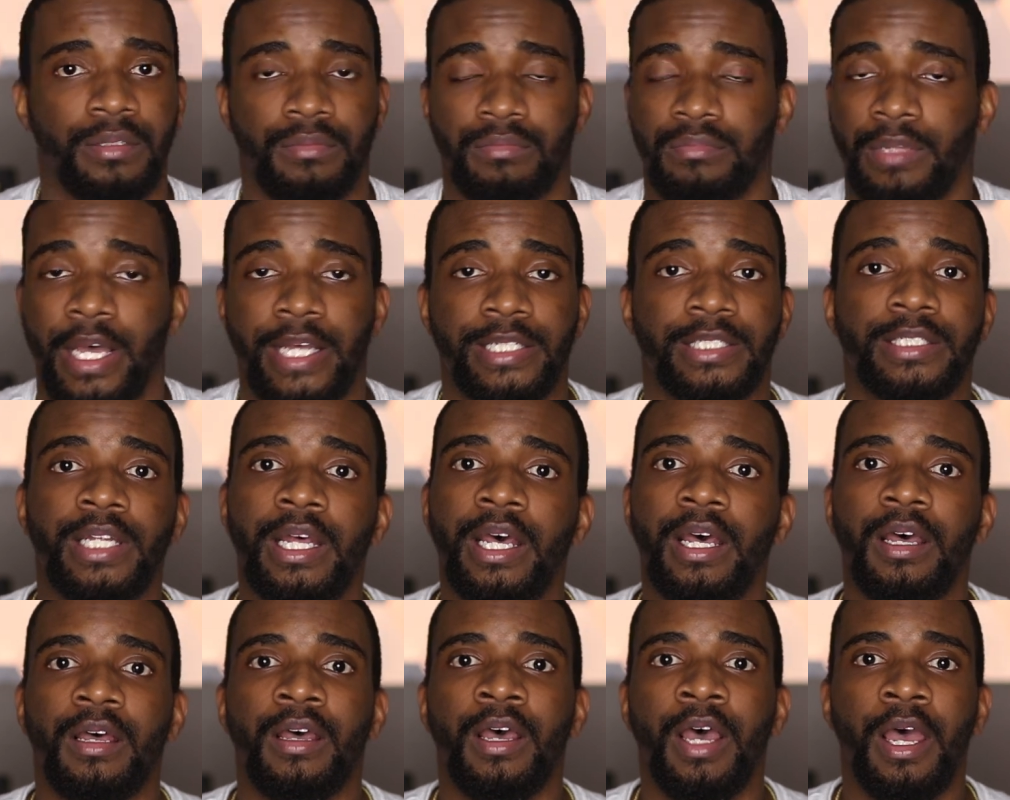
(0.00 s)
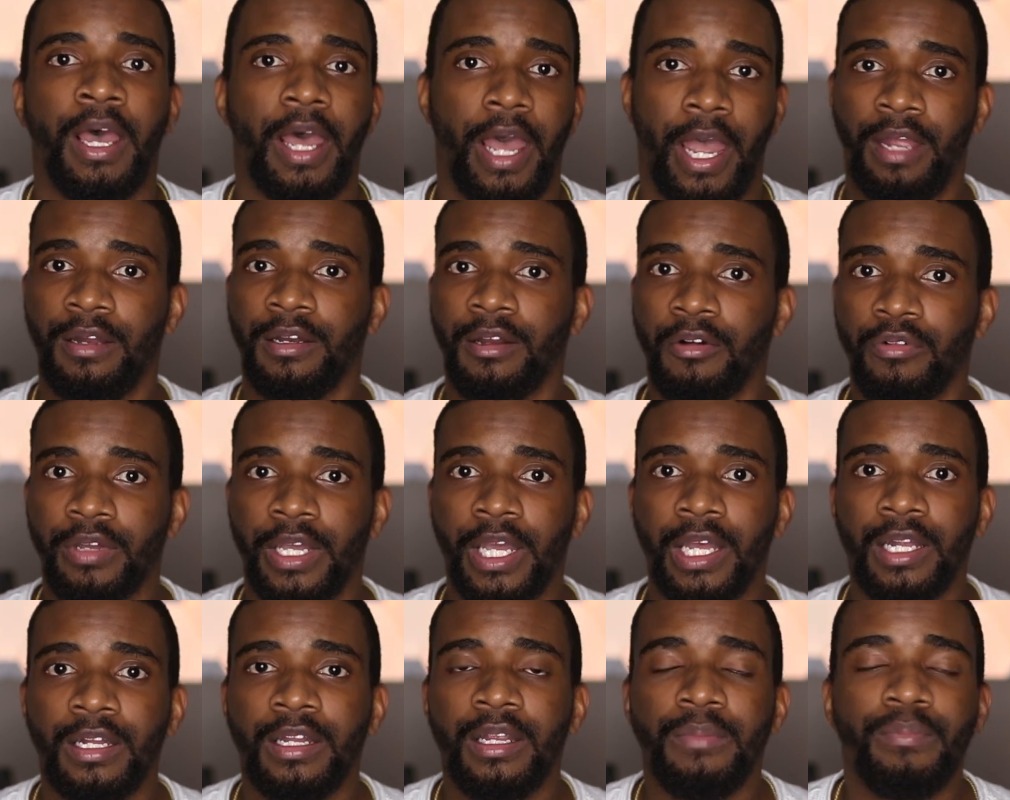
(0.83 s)
That's it. Ain't no
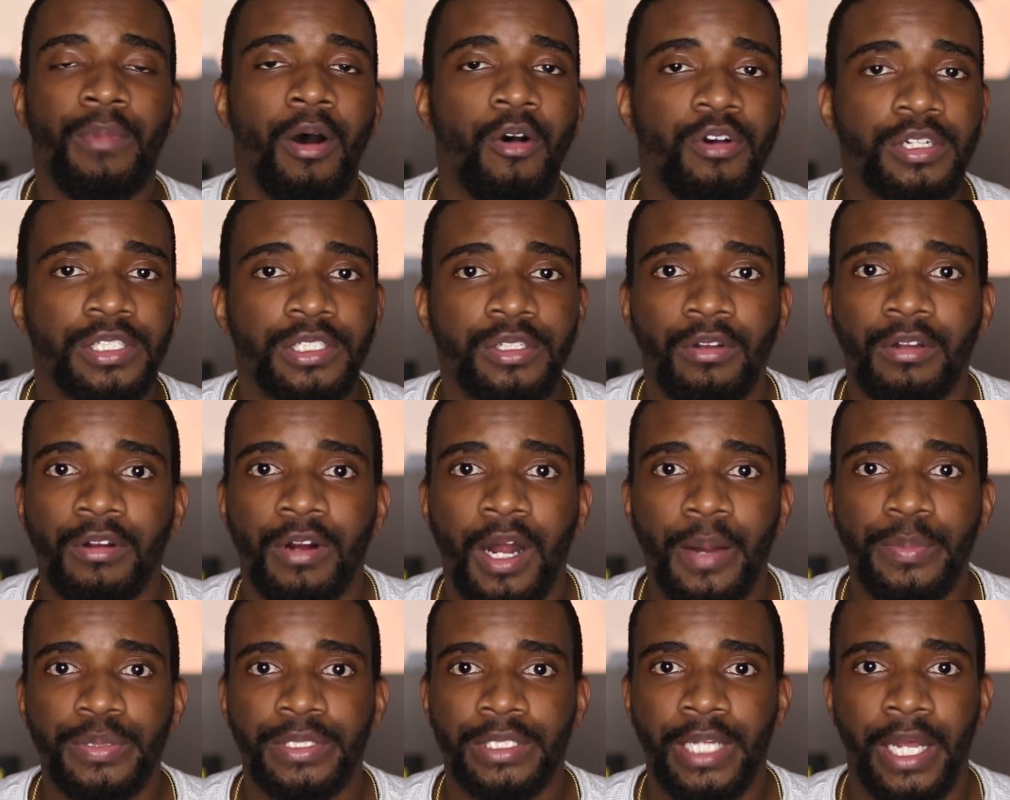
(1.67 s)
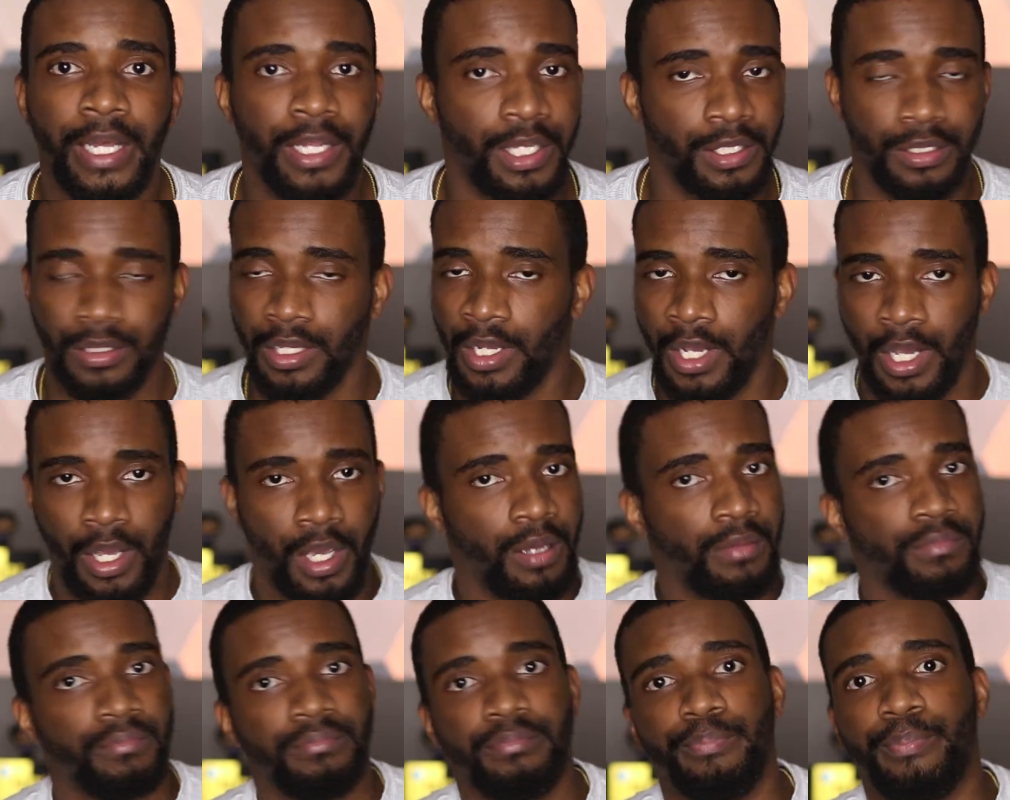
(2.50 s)
getting emotional or upset.
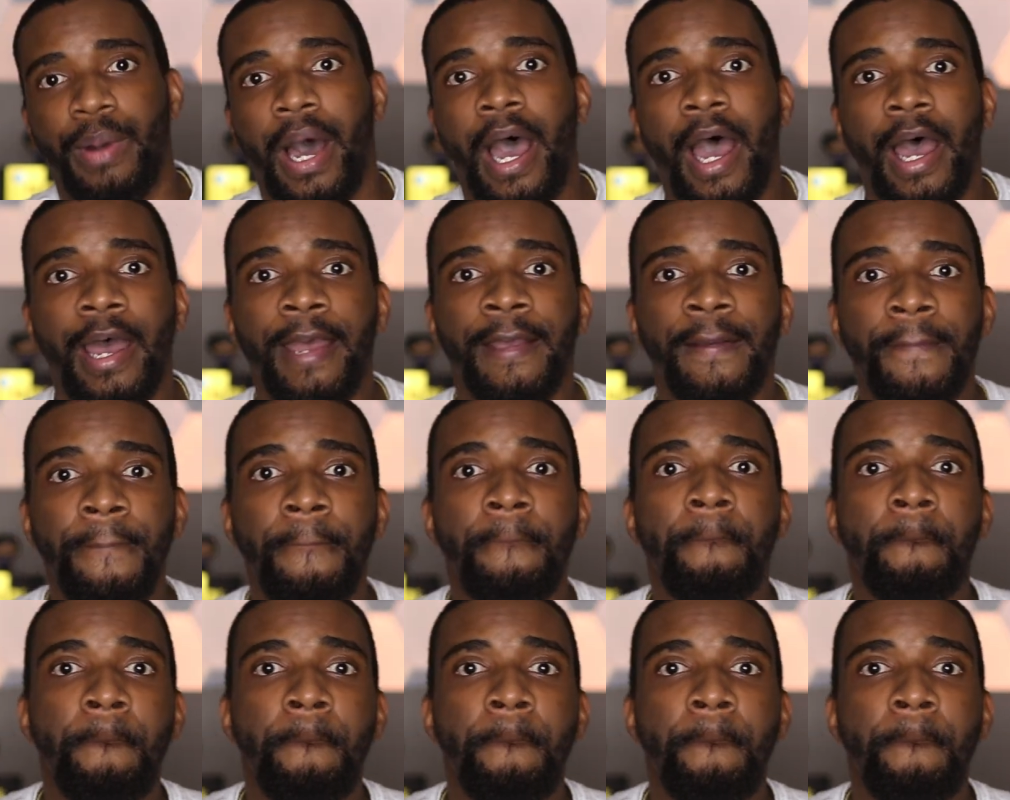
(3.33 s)
Bye.